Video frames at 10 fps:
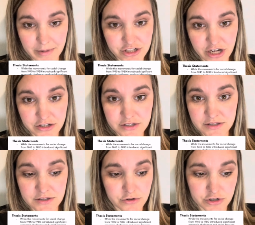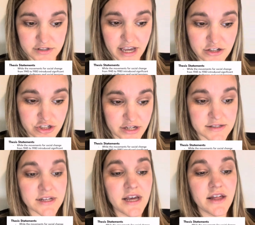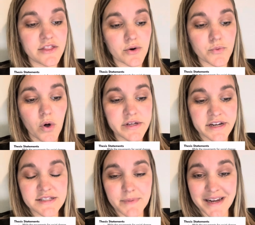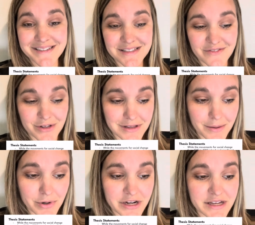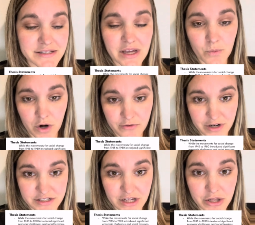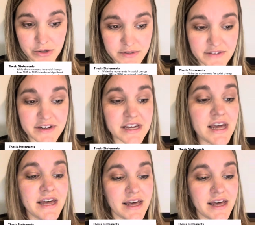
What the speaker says: challenges and social tensions, their role in expanding civil liberties and workforce inclusivity